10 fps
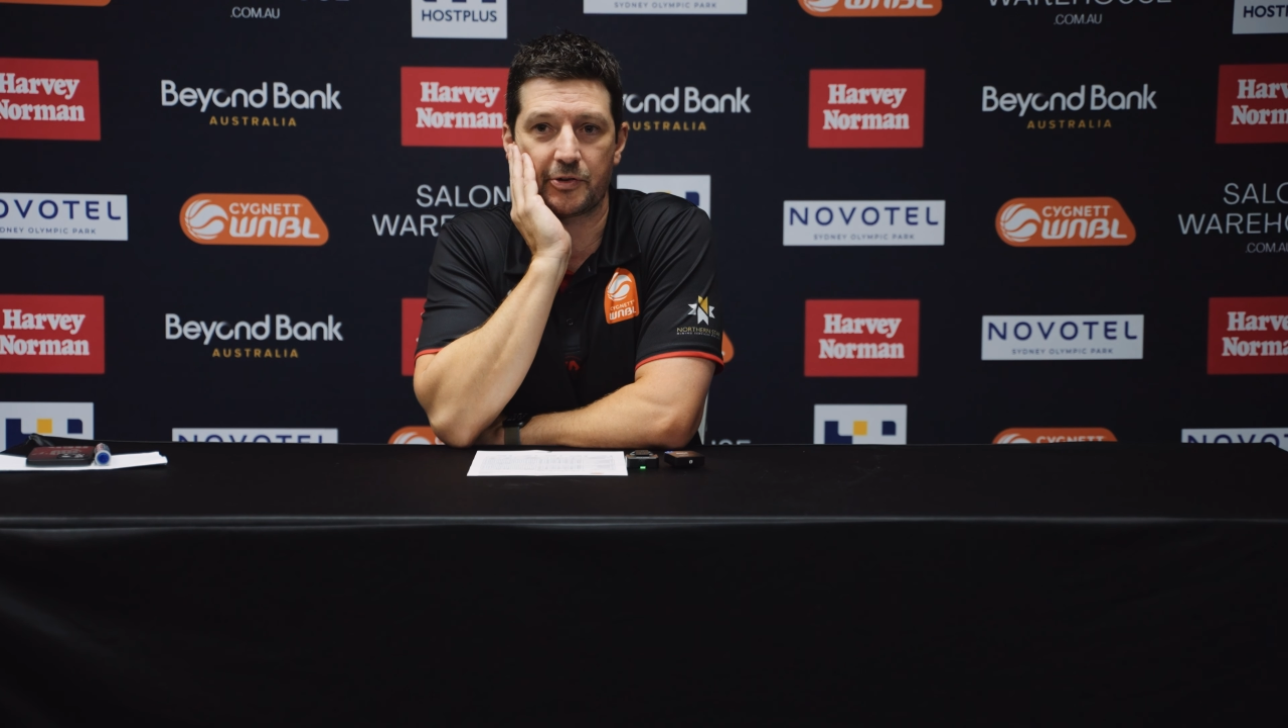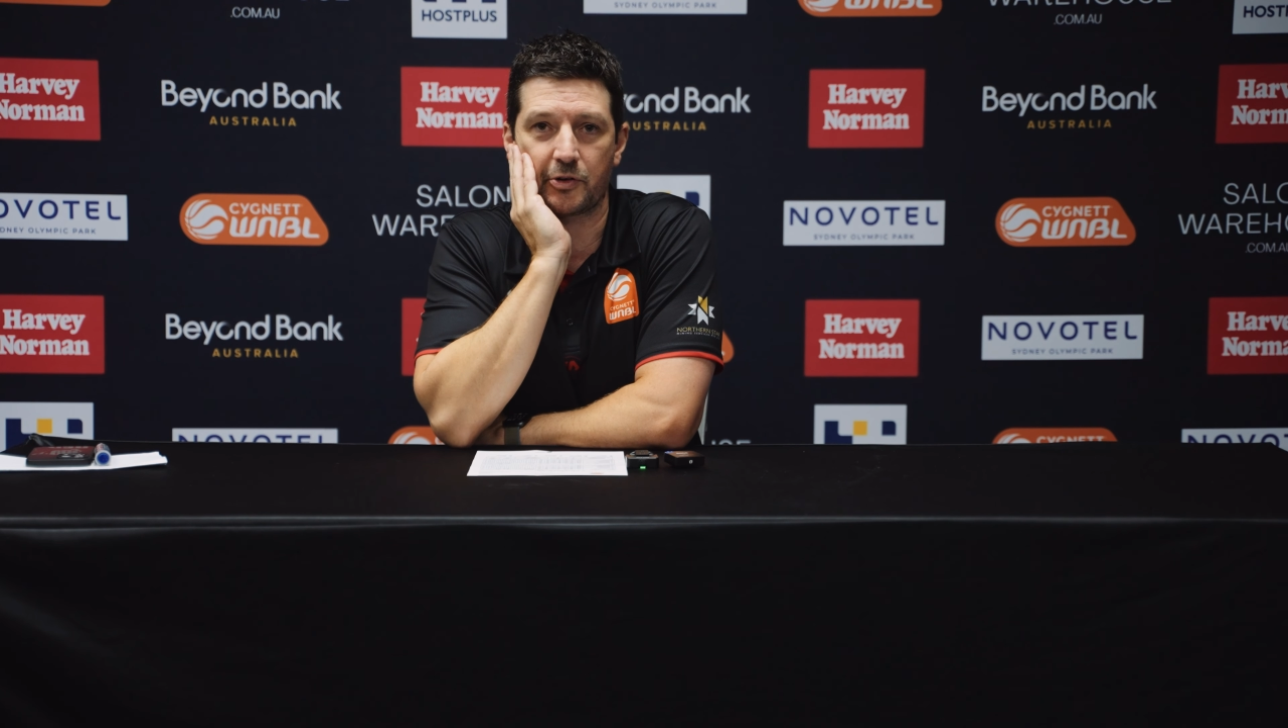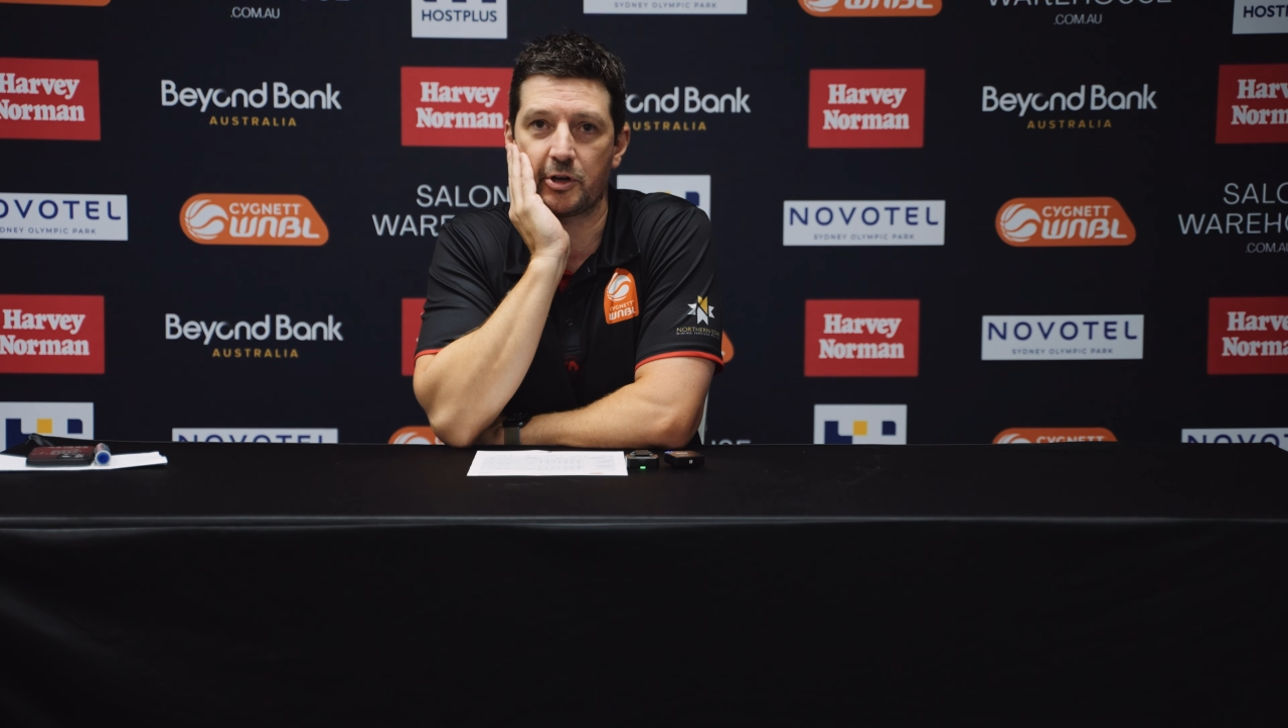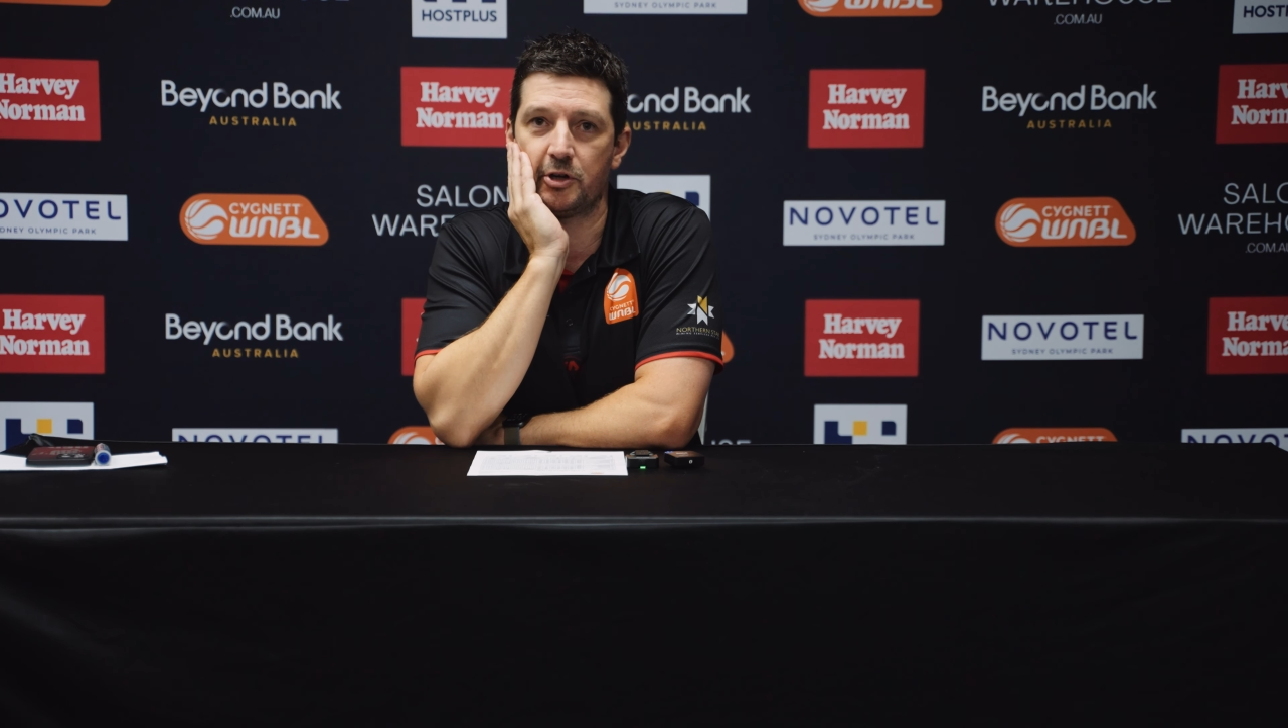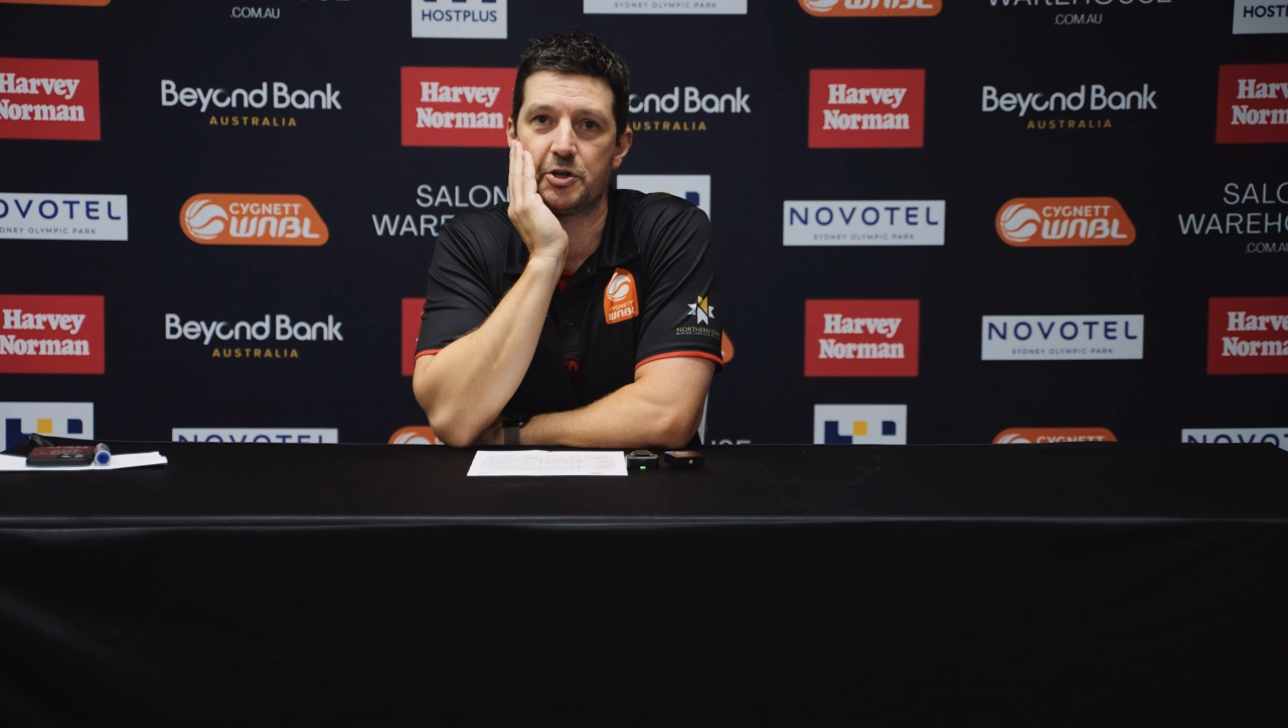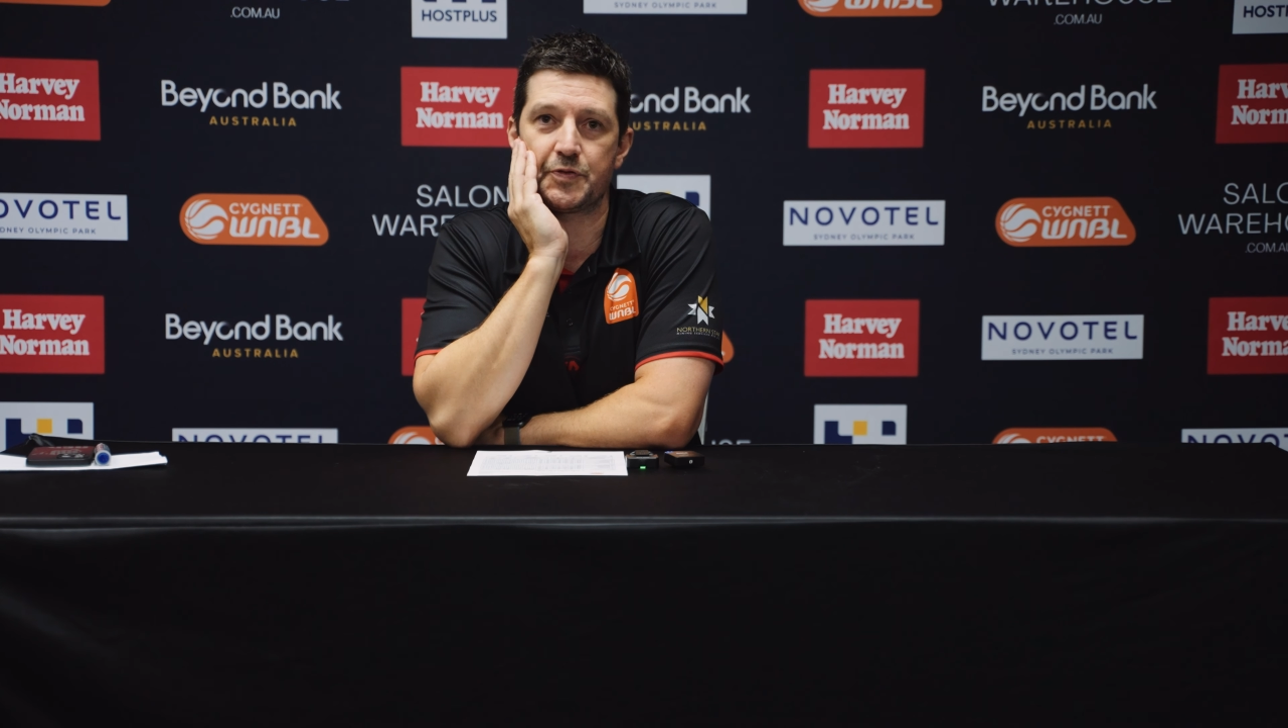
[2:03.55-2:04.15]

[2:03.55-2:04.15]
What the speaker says: got a huge